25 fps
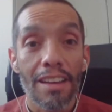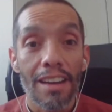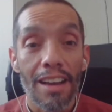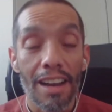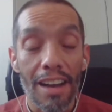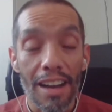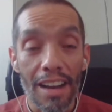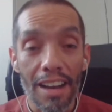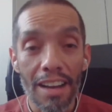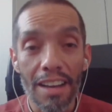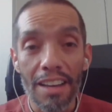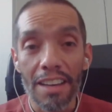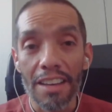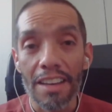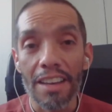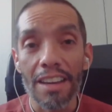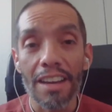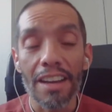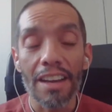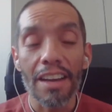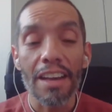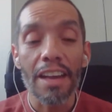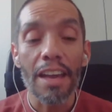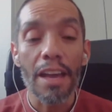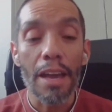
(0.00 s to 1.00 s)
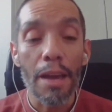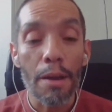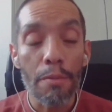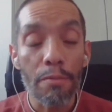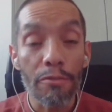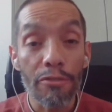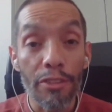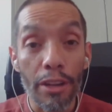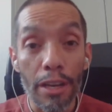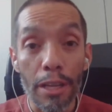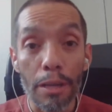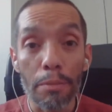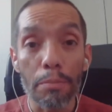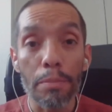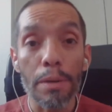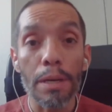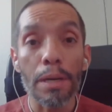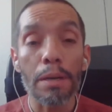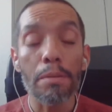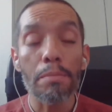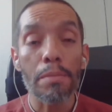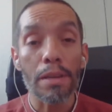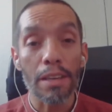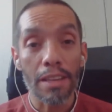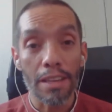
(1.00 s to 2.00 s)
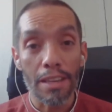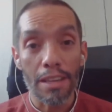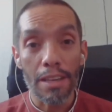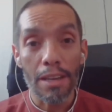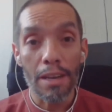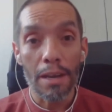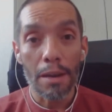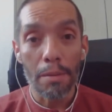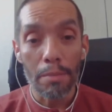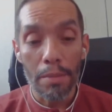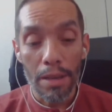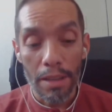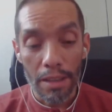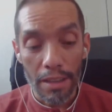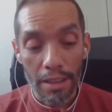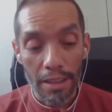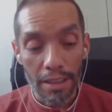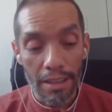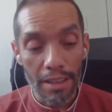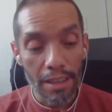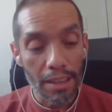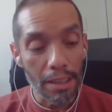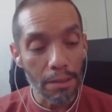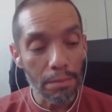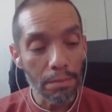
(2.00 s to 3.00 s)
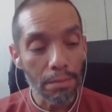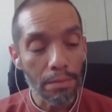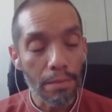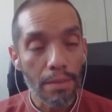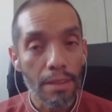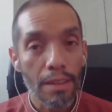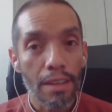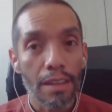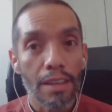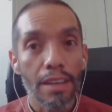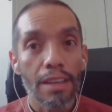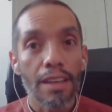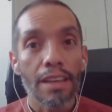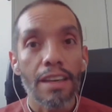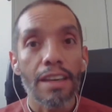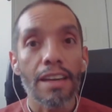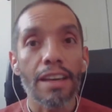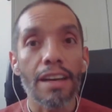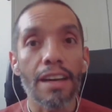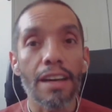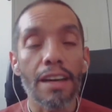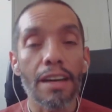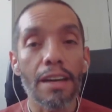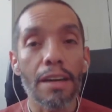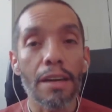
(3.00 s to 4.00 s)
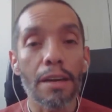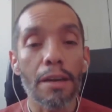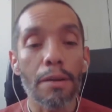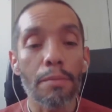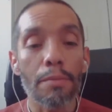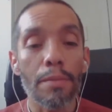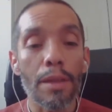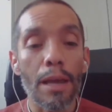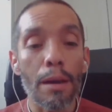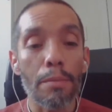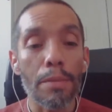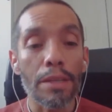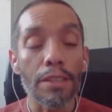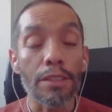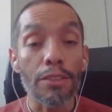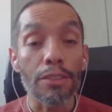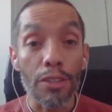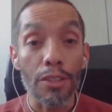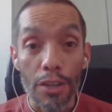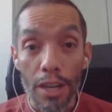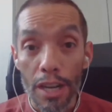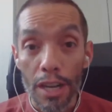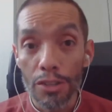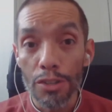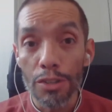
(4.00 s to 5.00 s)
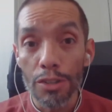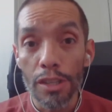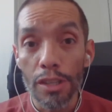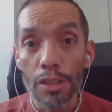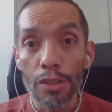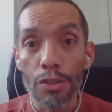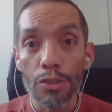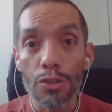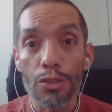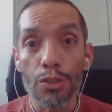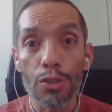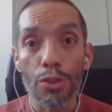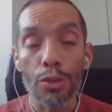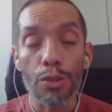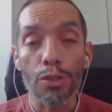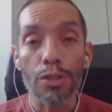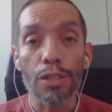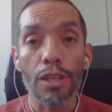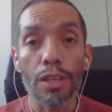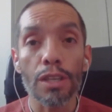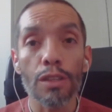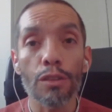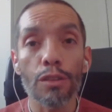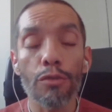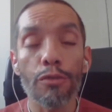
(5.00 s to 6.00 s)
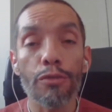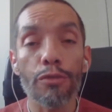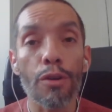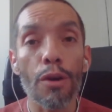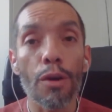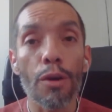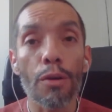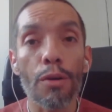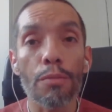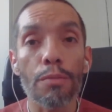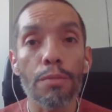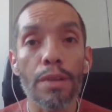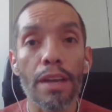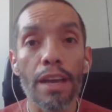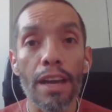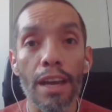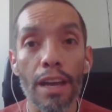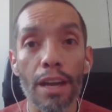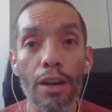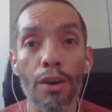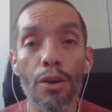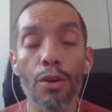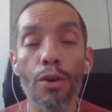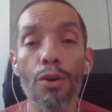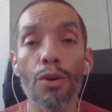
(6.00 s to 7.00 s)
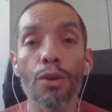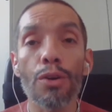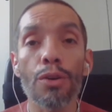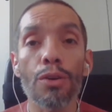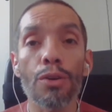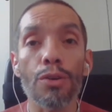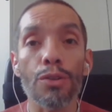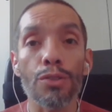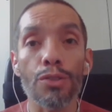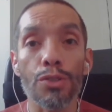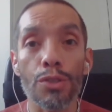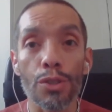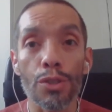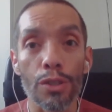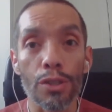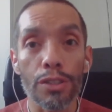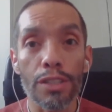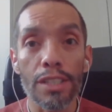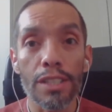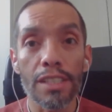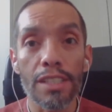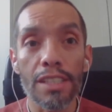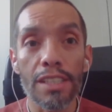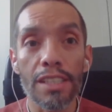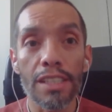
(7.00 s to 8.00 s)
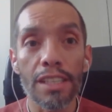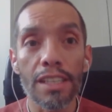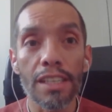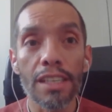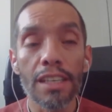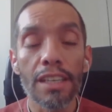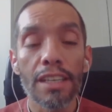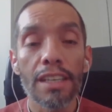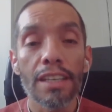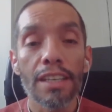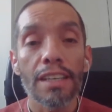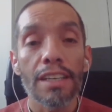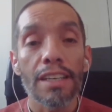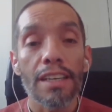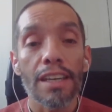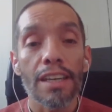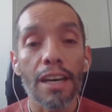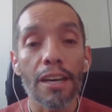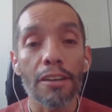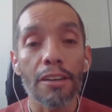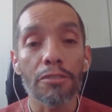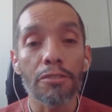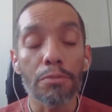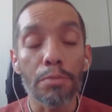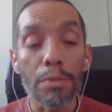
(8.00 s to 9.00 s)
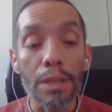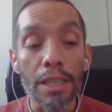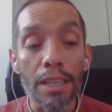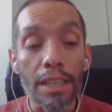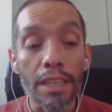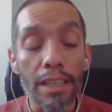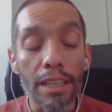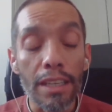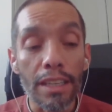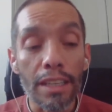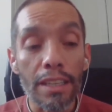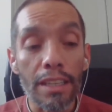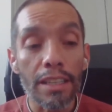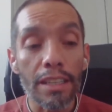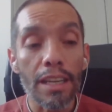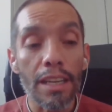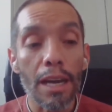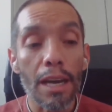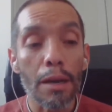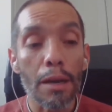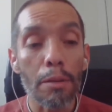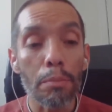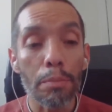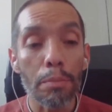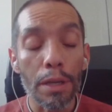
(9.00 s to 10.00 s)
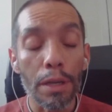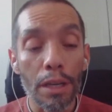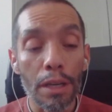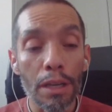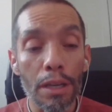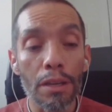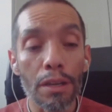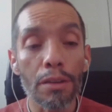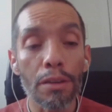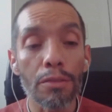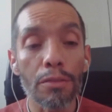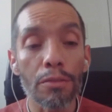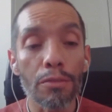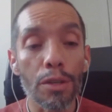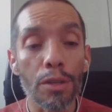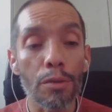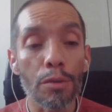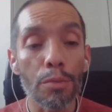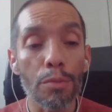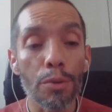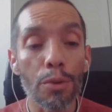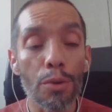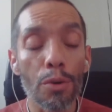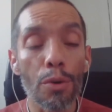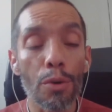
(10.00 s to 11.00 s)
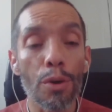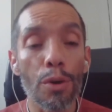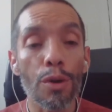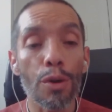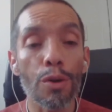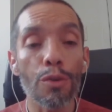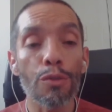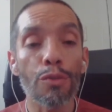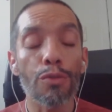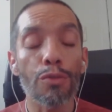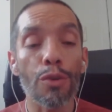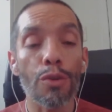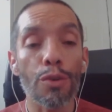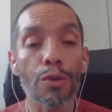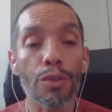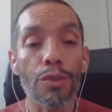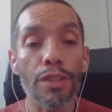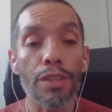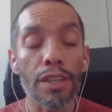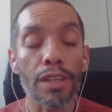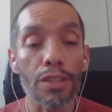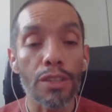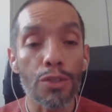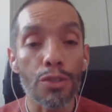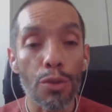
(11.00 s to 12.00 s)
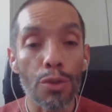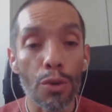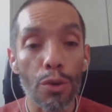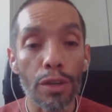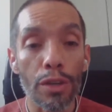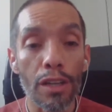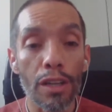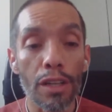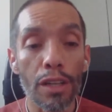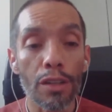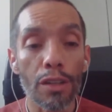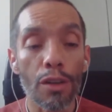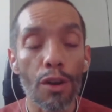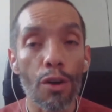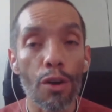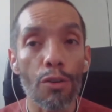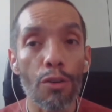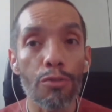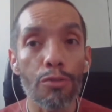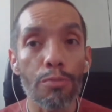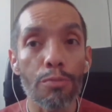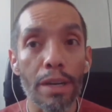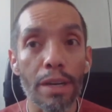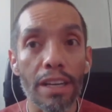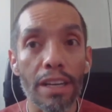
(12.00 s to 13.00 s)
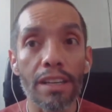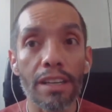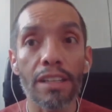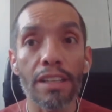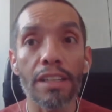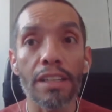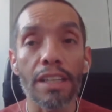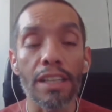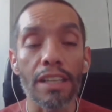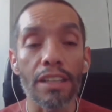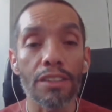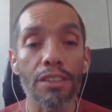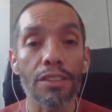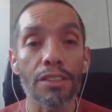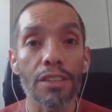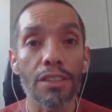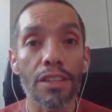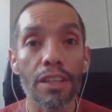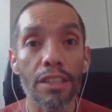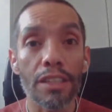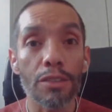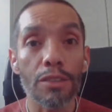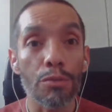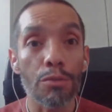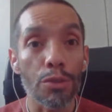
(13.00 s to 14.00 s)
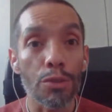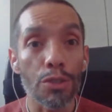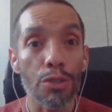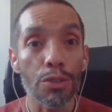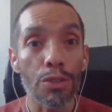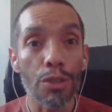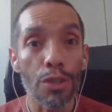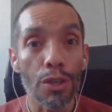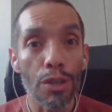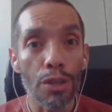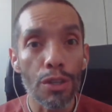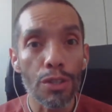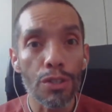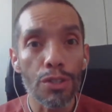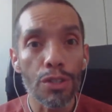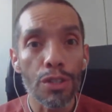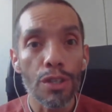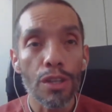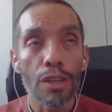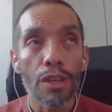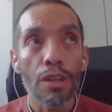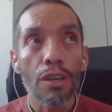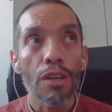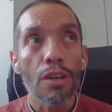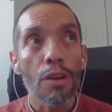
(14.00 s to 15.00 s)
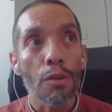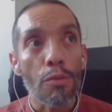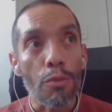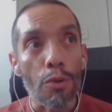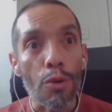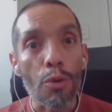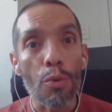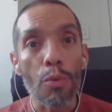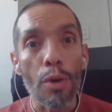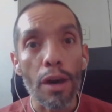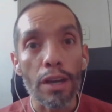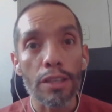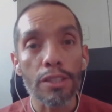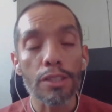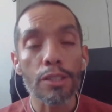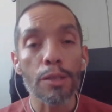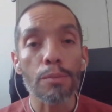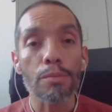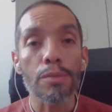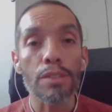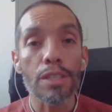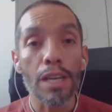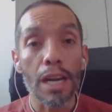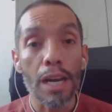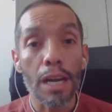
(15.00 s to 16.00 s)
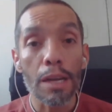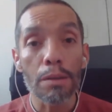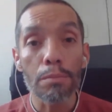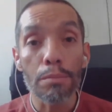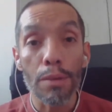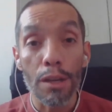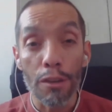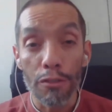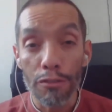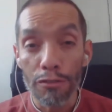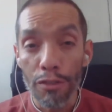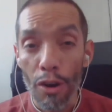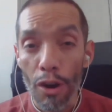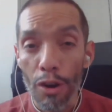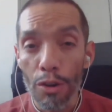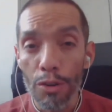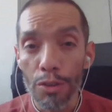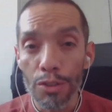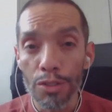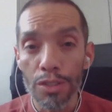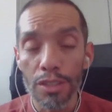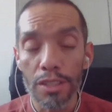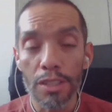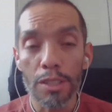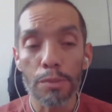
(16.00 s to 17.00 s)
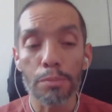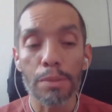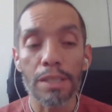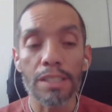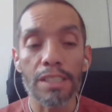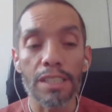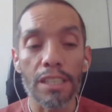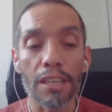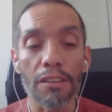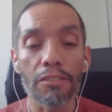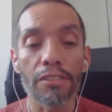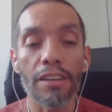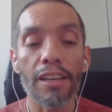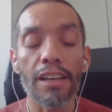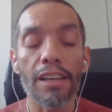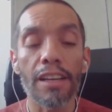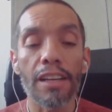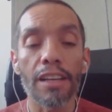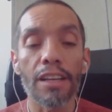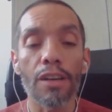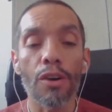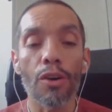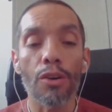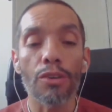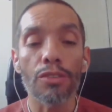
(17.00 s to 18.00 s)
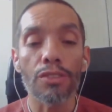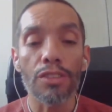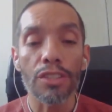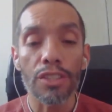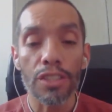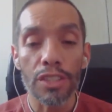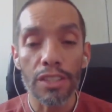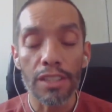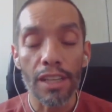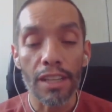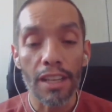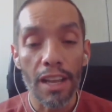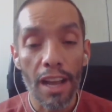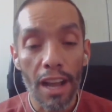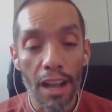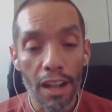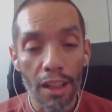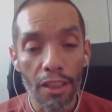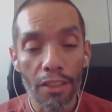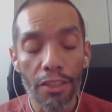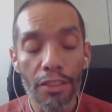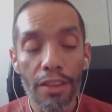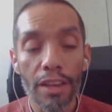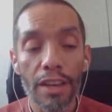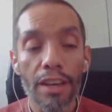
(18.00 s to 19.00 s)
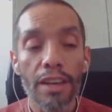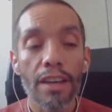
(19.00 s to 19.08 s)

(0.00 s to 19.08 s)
Hi, I am Felipe Mejia Medina. I'm an international consultant from EKO Consultancy. I've been a peer reviewer for the Journal of Medical Internet Research for quite some time. My focus is specifically on digital health,